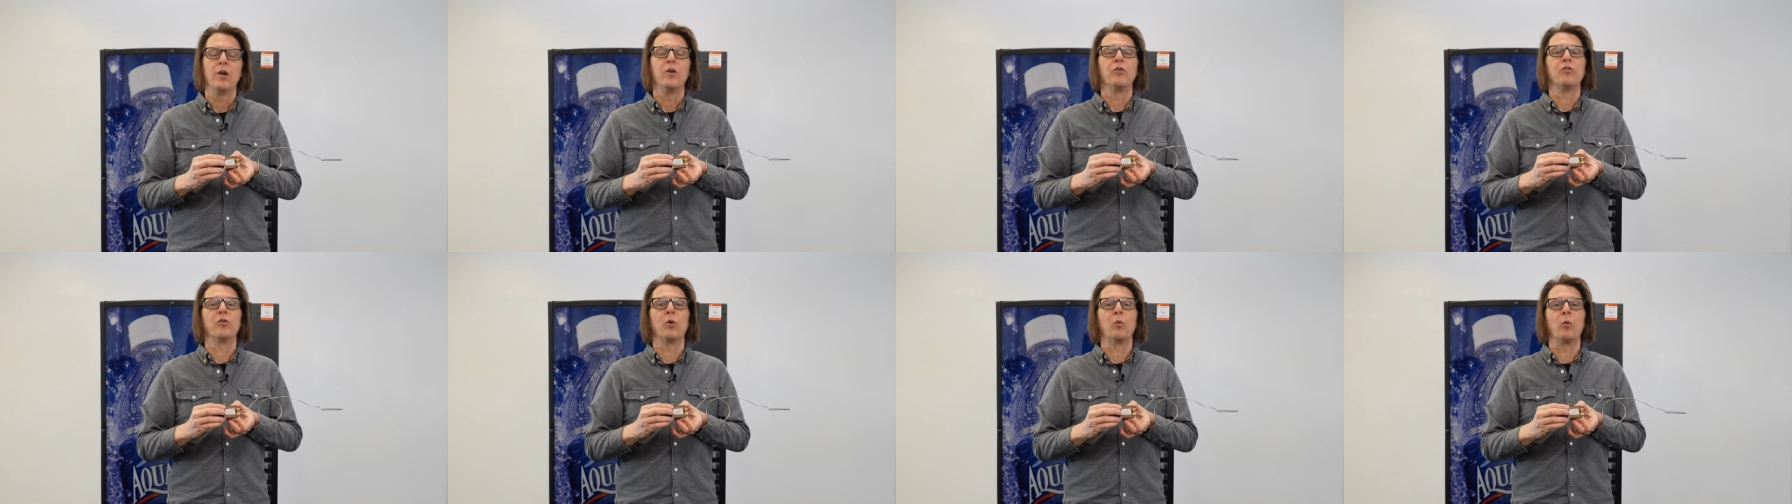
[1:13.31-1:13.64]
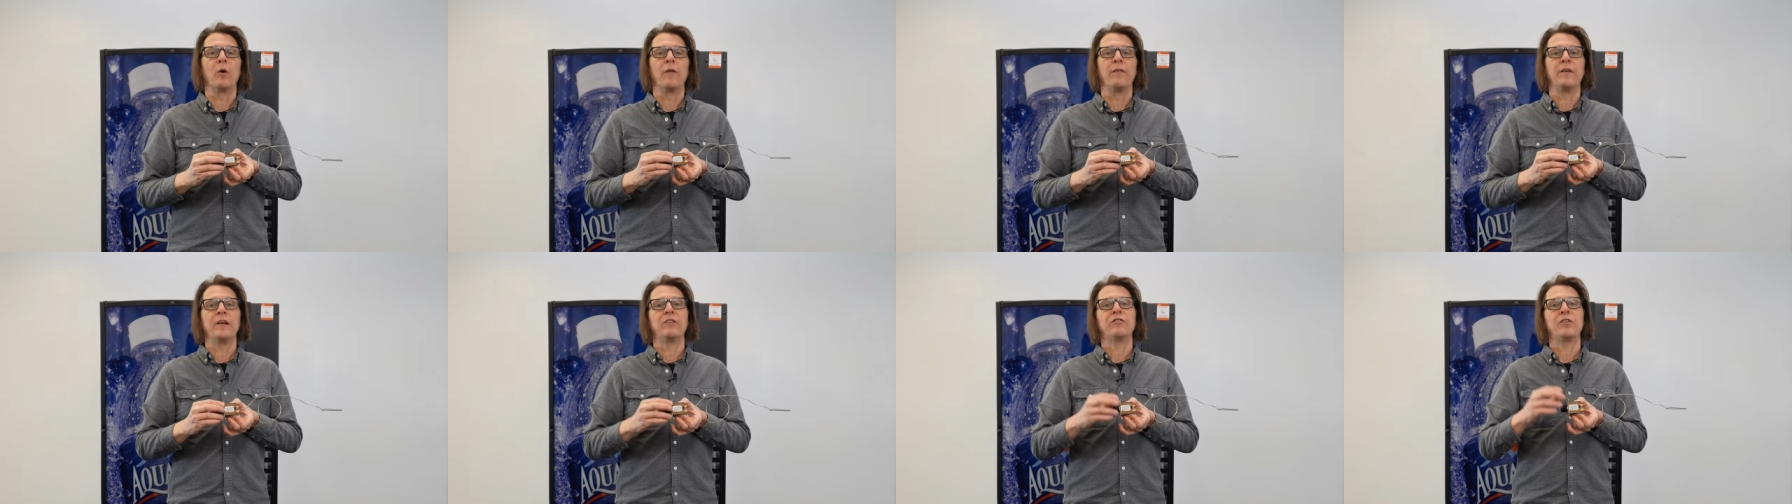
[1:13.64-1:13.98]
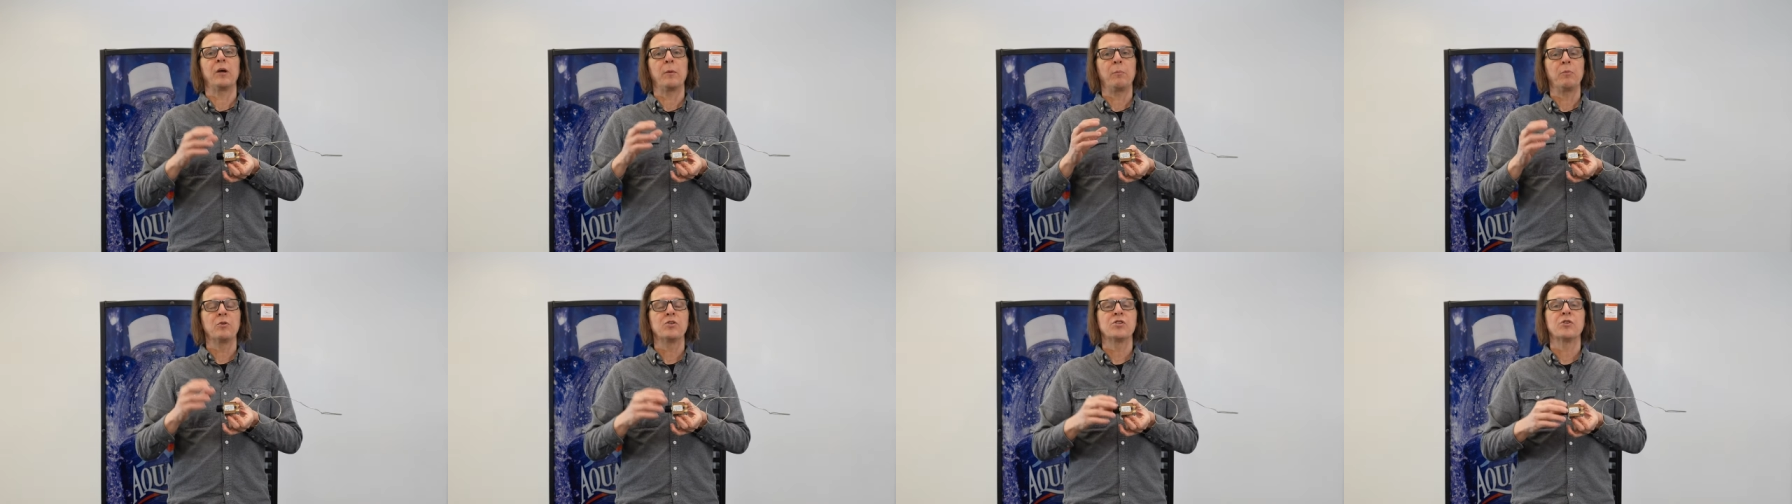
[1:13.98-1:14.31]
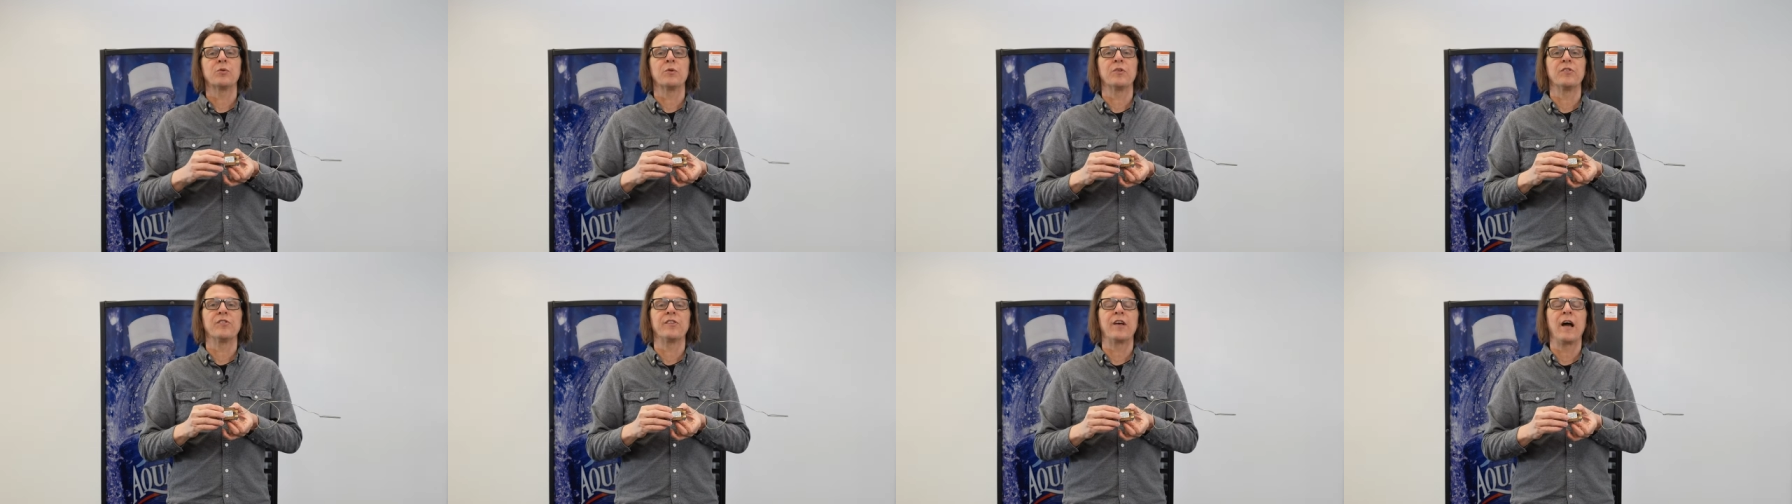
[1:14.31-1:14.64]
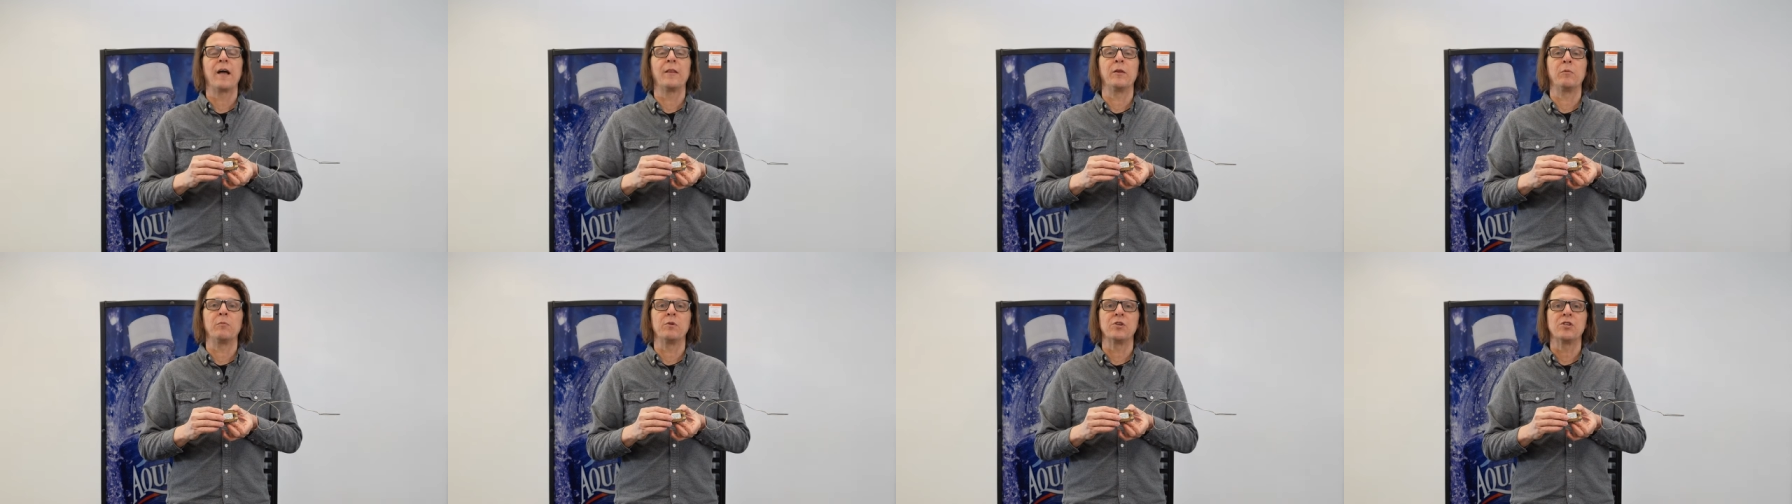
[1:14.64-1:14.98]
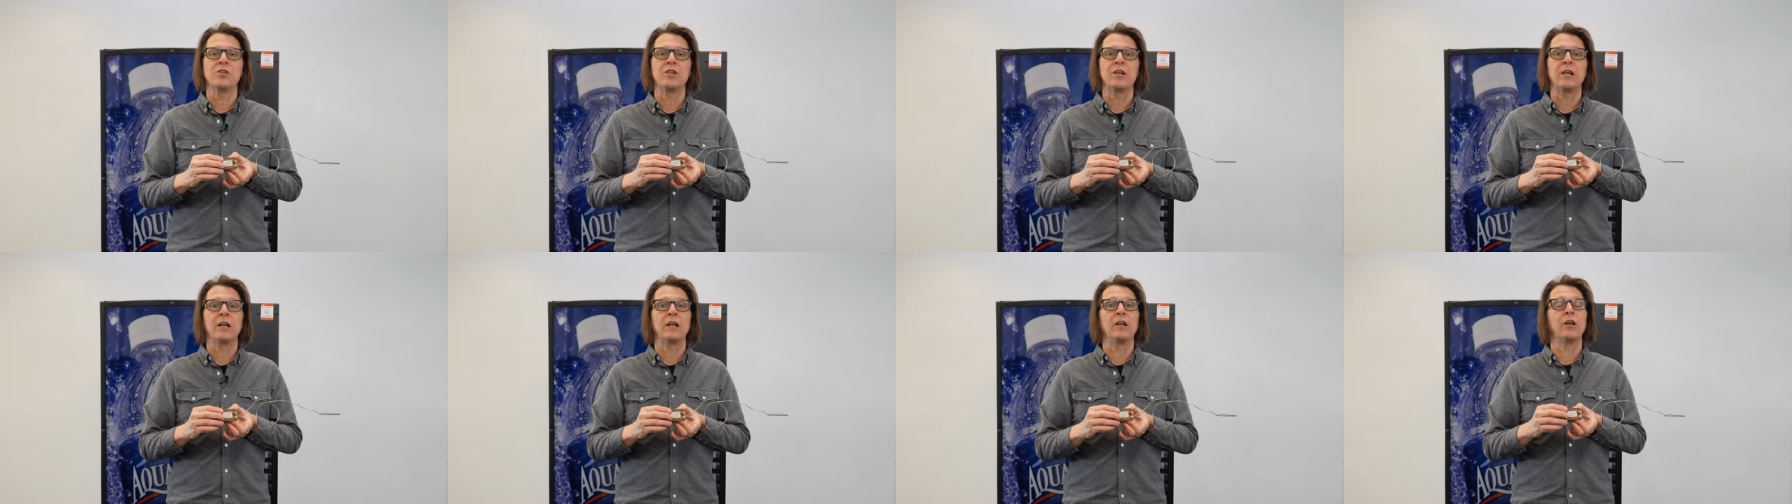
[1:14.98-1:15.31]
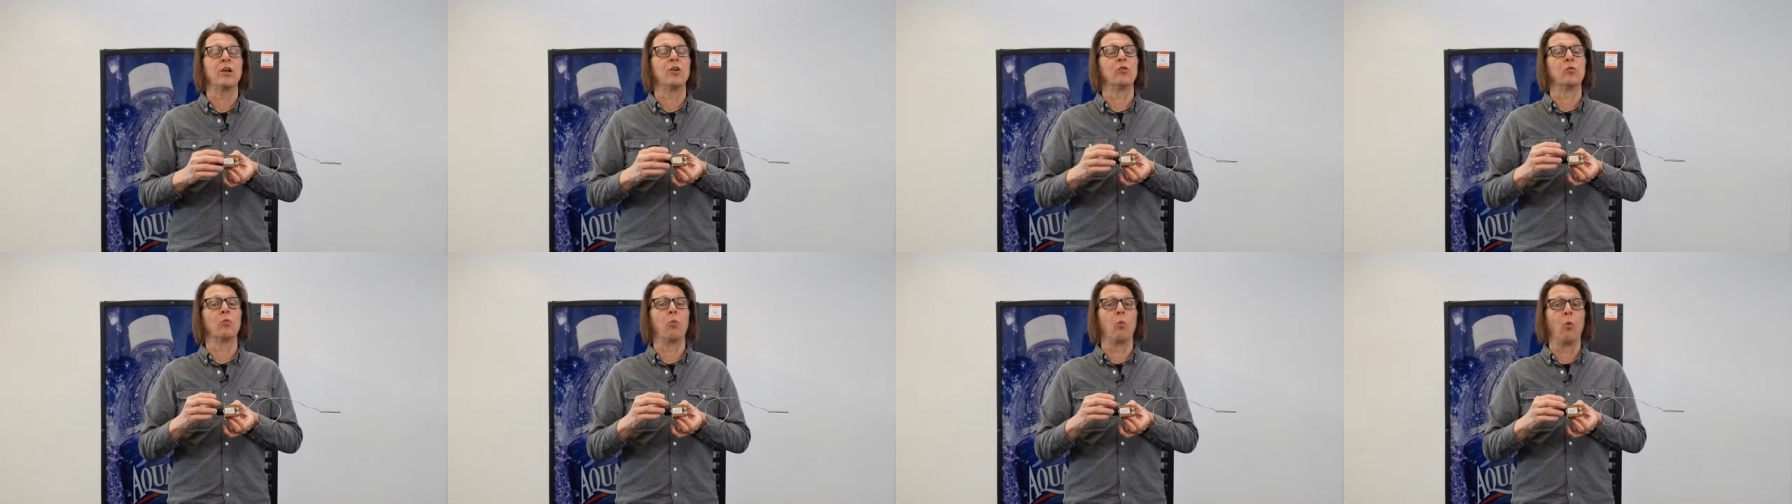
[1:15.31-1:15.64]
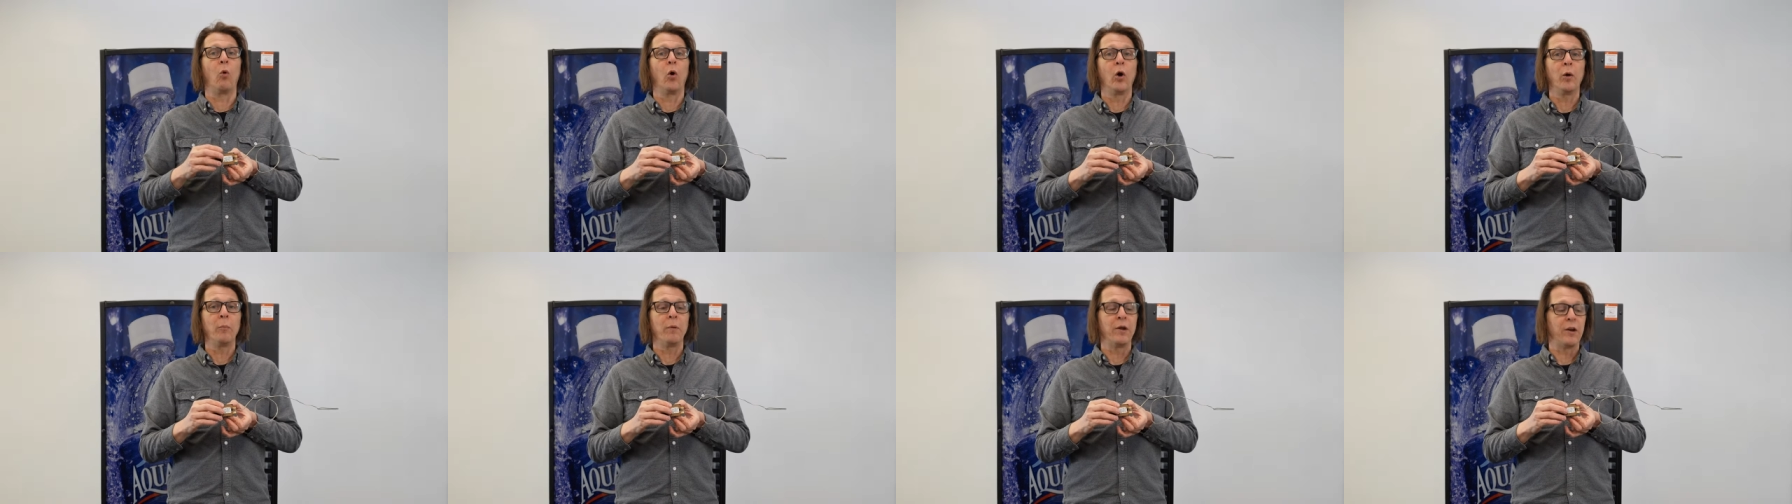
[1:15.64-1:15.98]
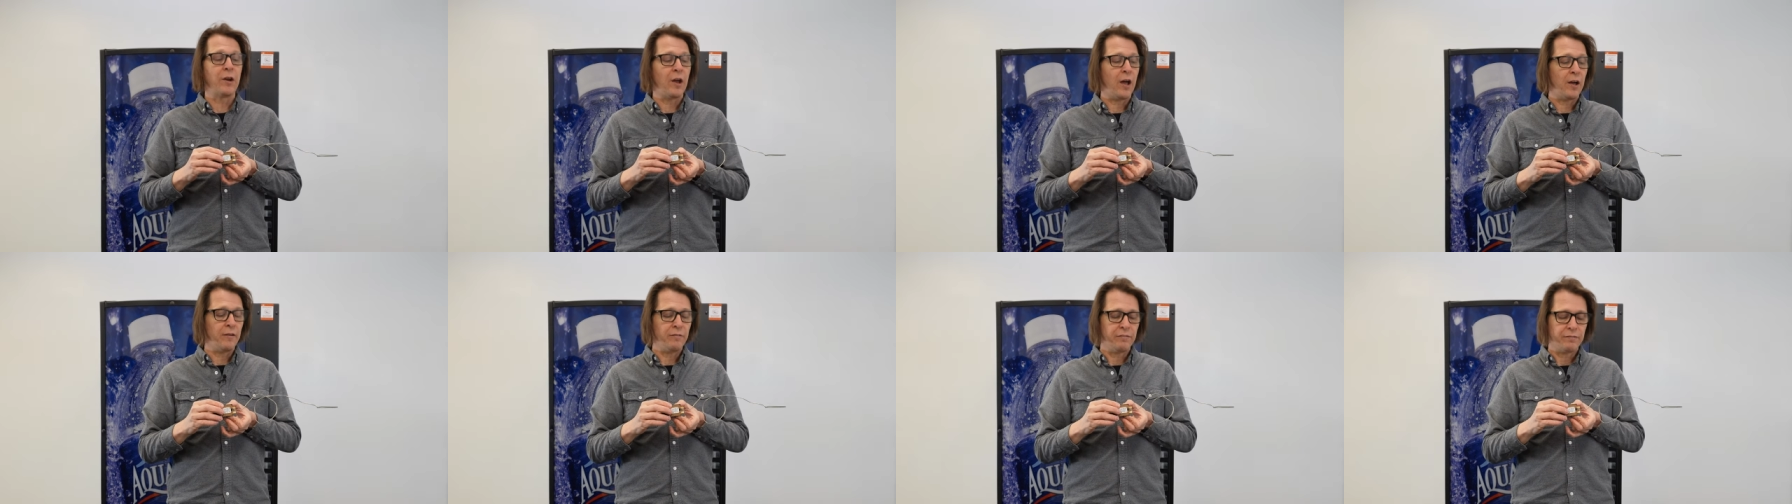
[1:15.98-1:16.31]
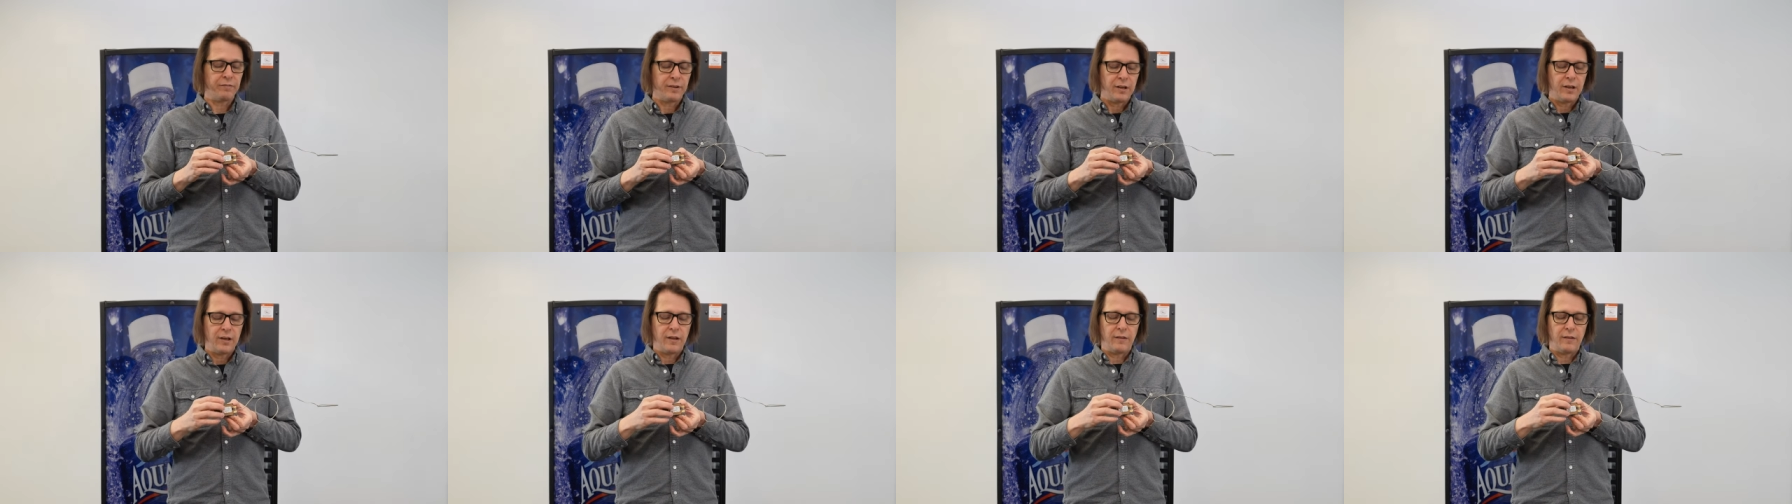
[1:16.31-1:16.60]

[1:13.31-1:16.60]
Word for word: So when the temperature inside the machine is warm enough,